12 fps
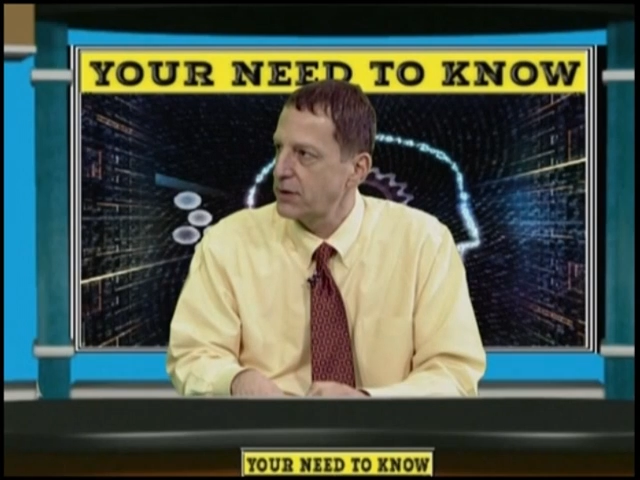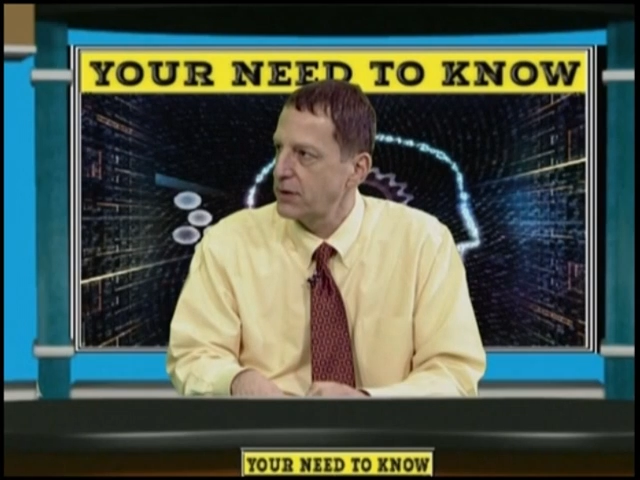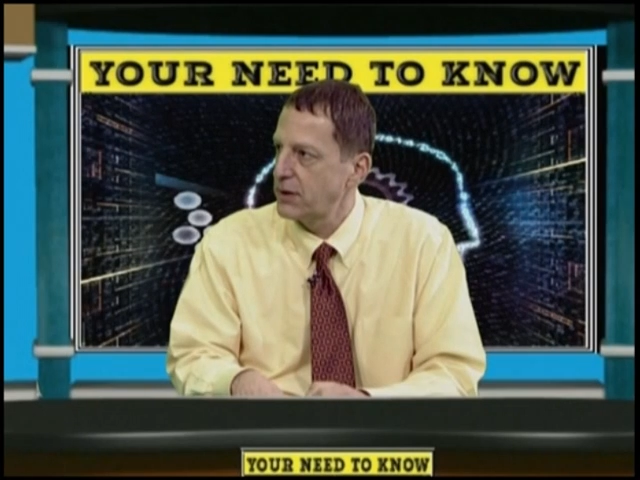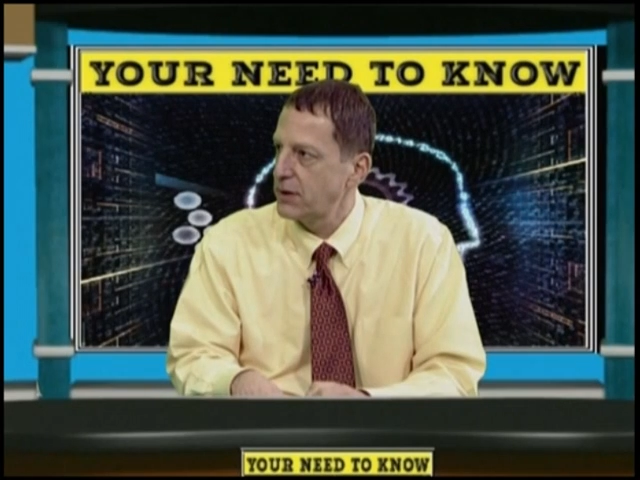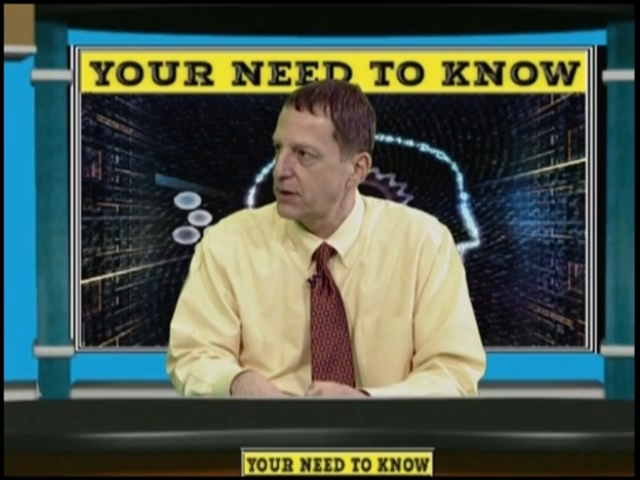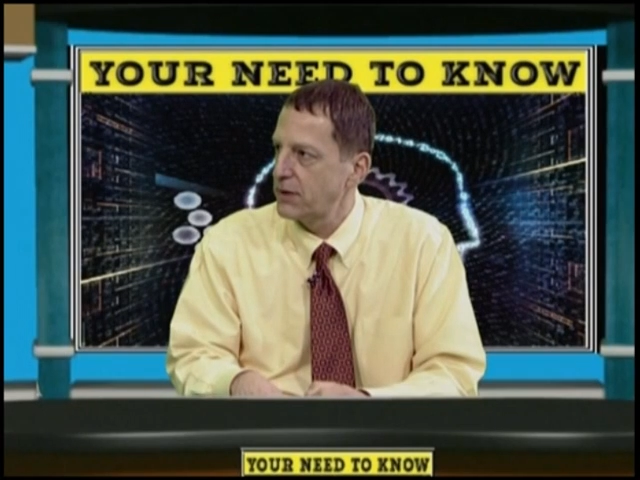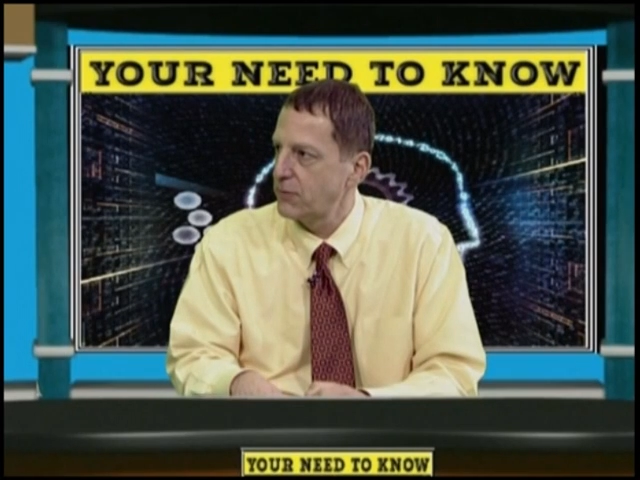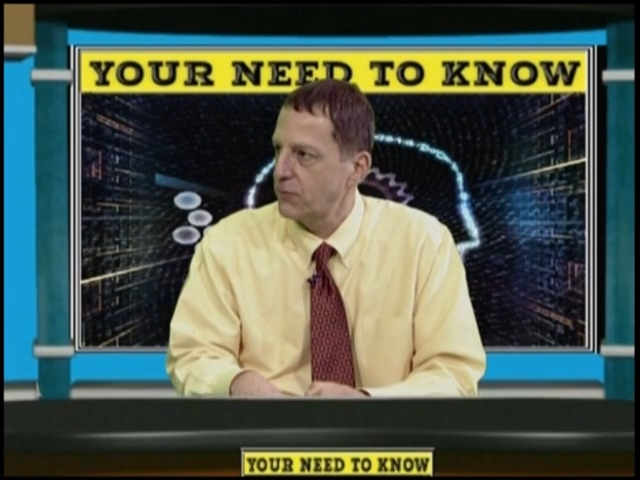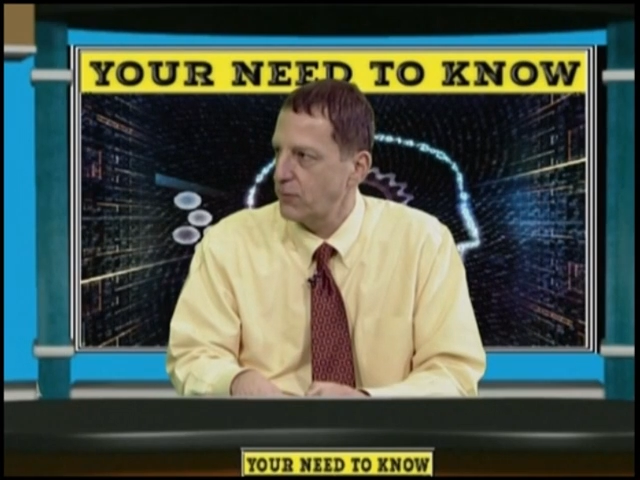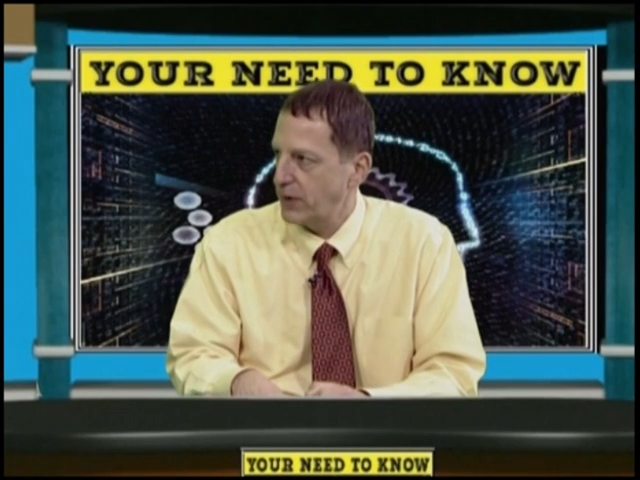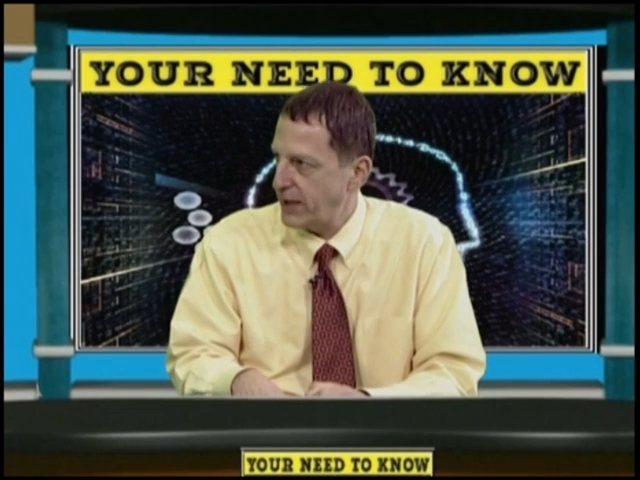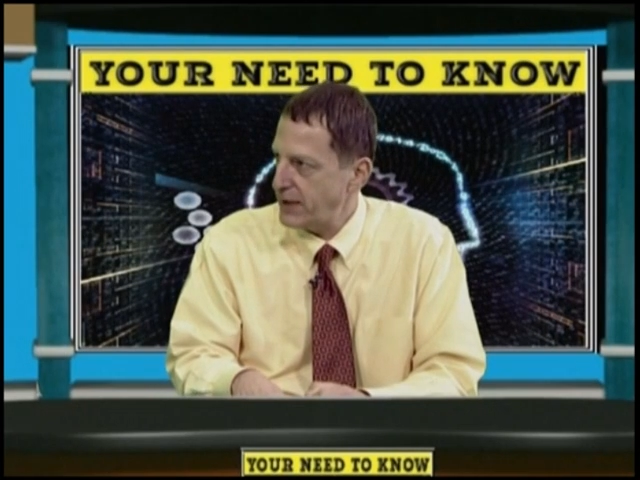the
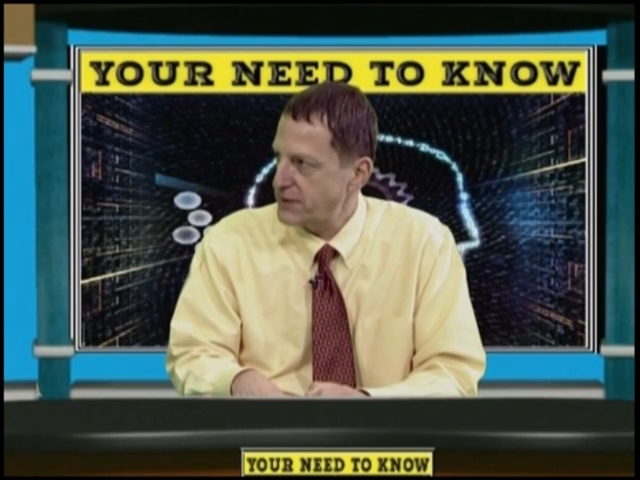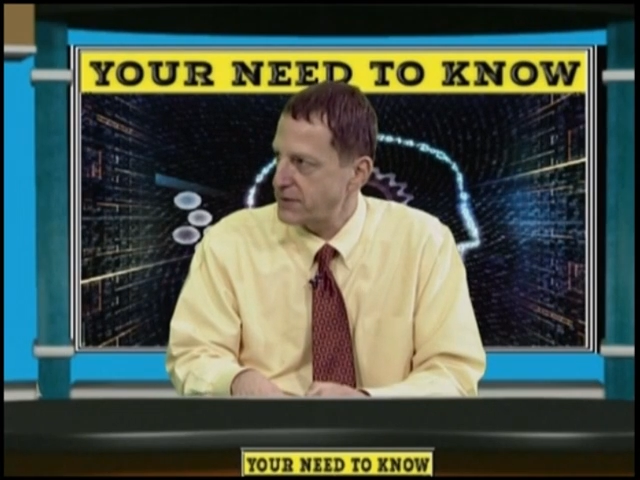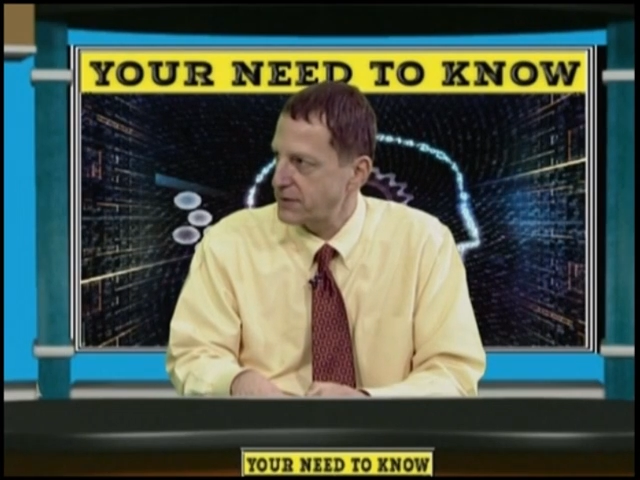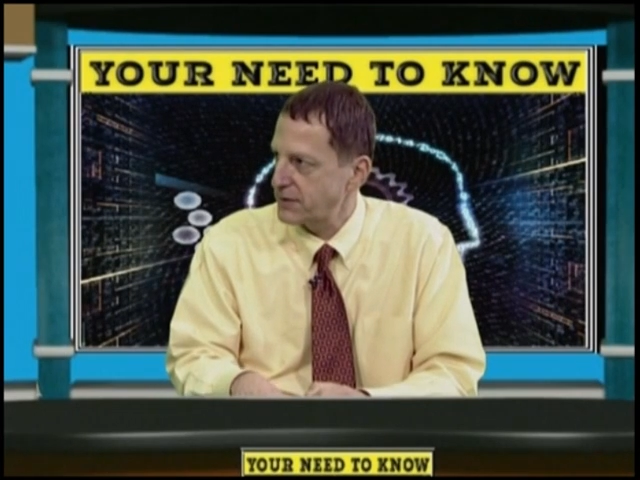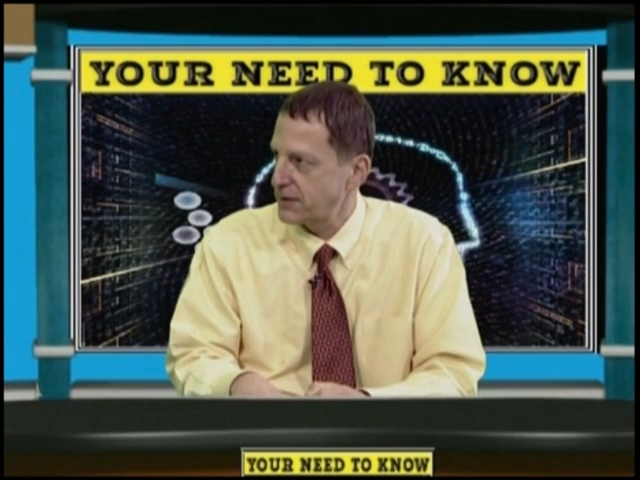rate,